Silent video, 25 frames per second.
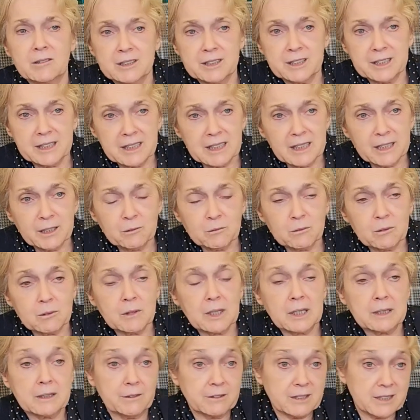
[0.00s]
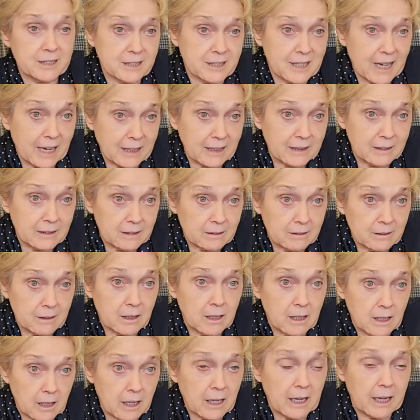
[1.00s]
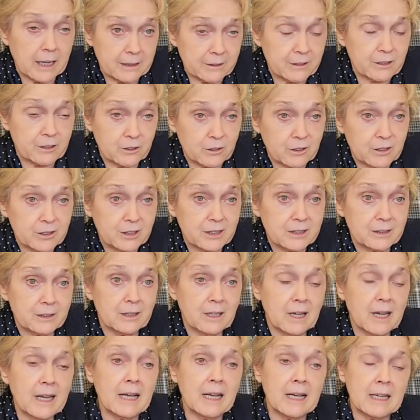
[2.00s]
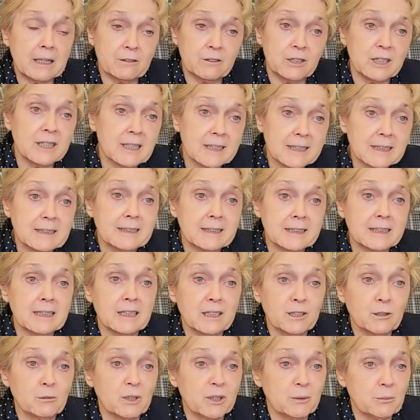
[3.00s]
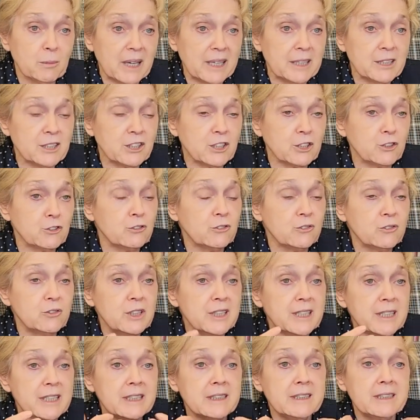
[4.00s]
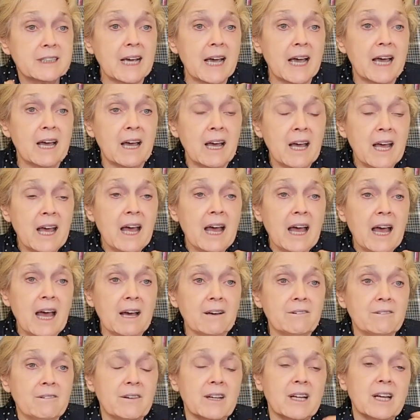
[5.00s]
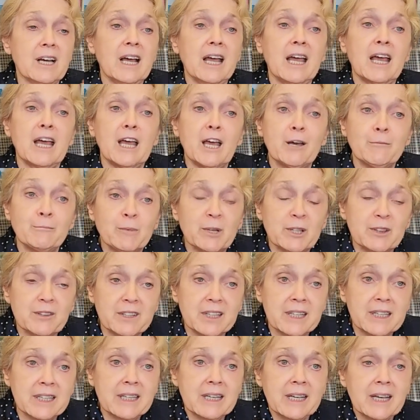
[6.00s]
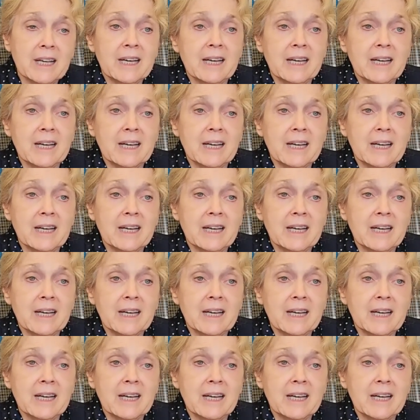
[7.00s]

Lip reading: dealing at the second and third year, really dealing with patients. You need to have empathy,